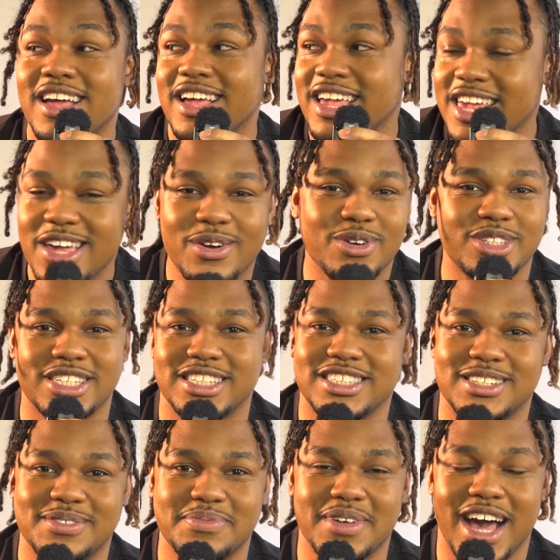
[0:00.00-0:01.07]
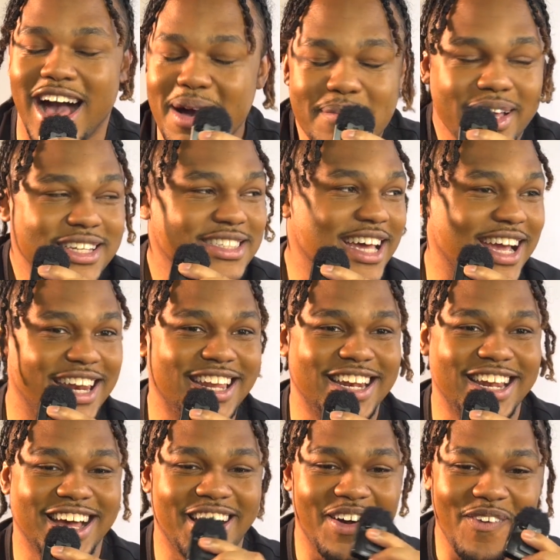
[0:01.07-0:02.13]
ecosystem. I'm excited.
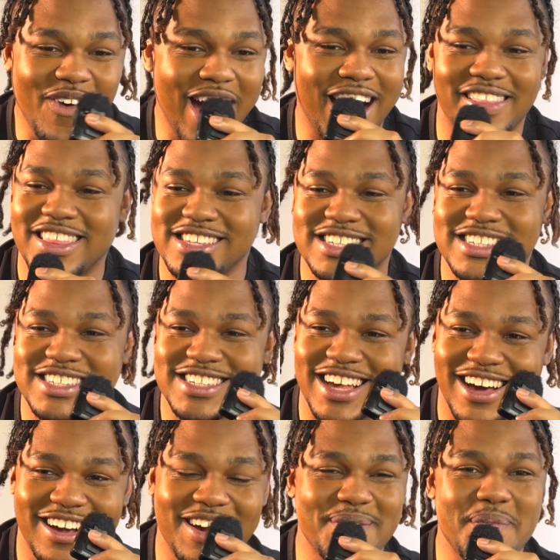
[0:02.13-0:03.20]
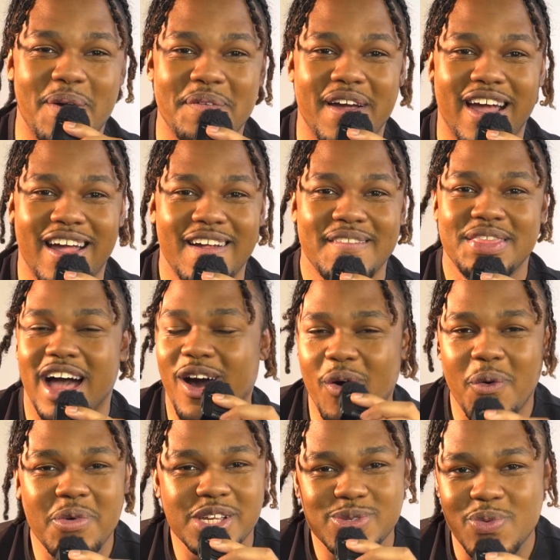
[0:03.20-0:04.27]
Oh, wow, this is a good moment. I
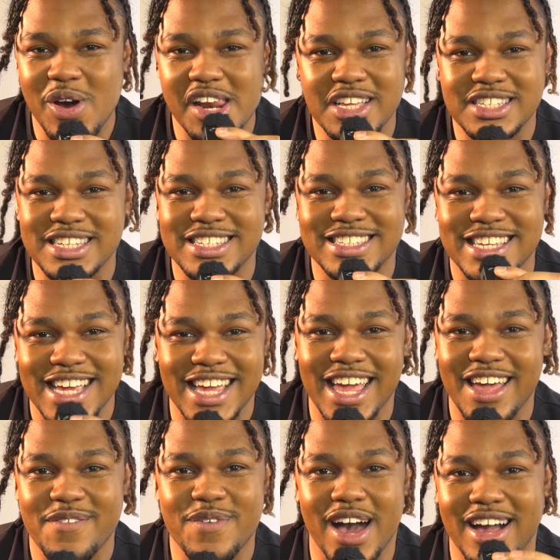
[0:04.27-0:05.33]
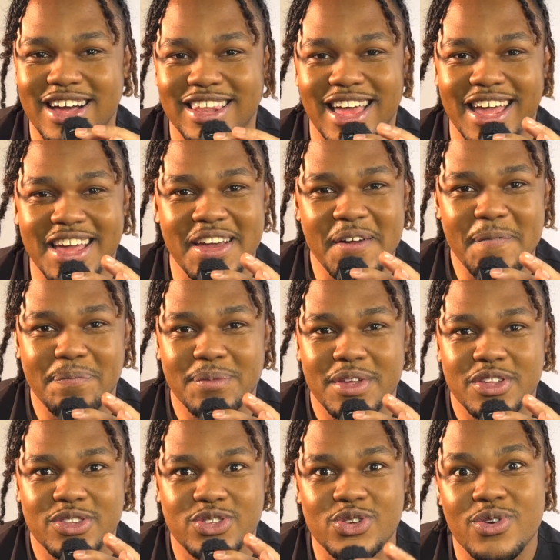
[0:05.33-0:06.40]
always wanted to see if I could, like,
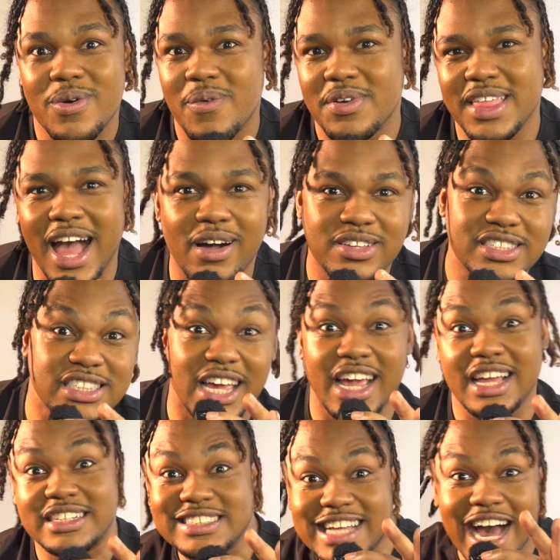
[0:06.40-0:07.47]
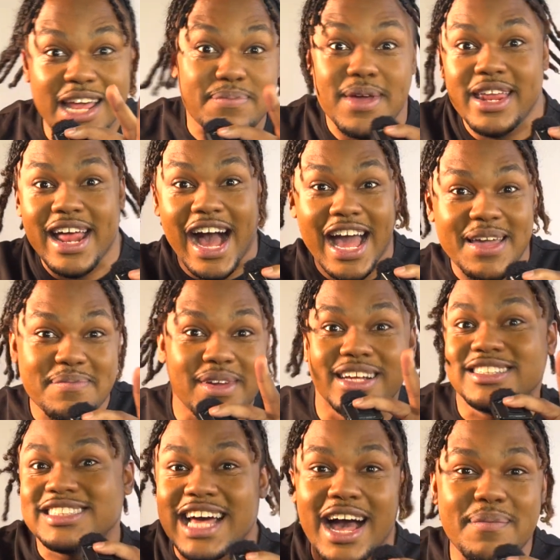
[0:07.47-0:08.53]
do it without saying, Sidemen hype man,
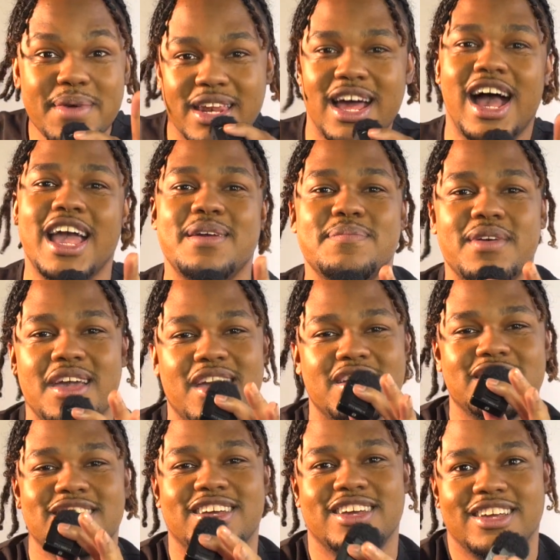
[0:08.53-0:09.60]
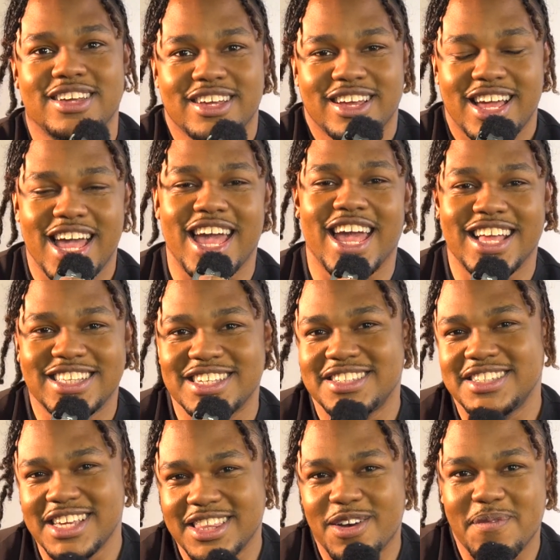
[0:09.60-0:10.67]
Sidemen hype man. And to
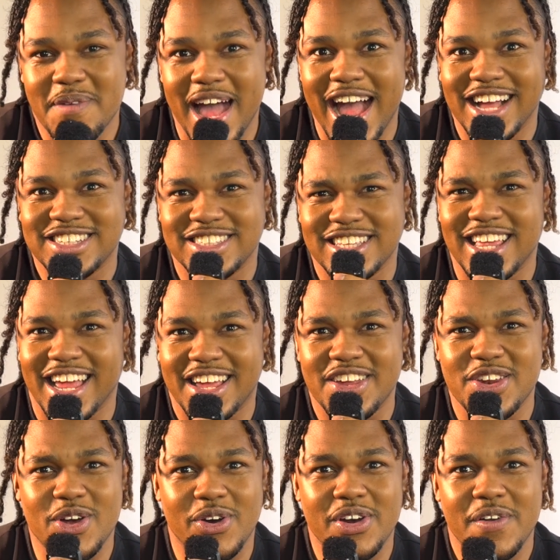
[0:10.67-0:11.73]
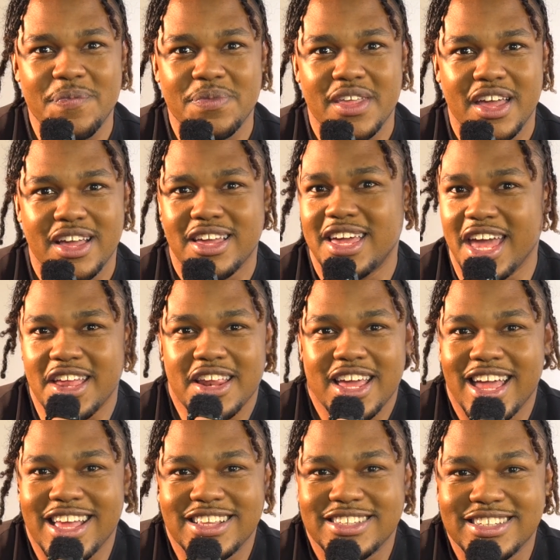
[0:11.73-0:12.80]
see them actually, like, you know, get
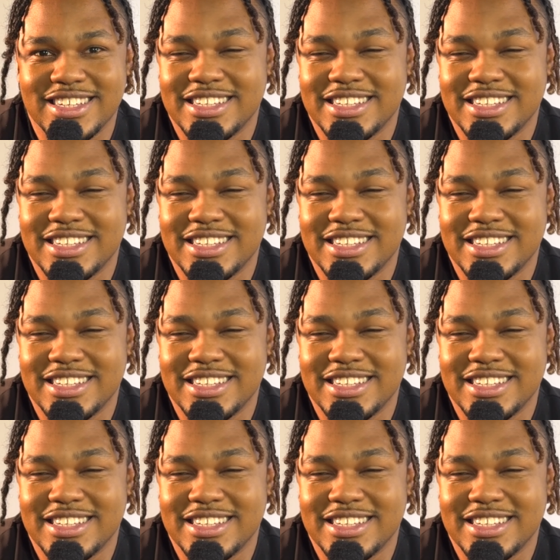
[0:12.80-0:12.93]
it,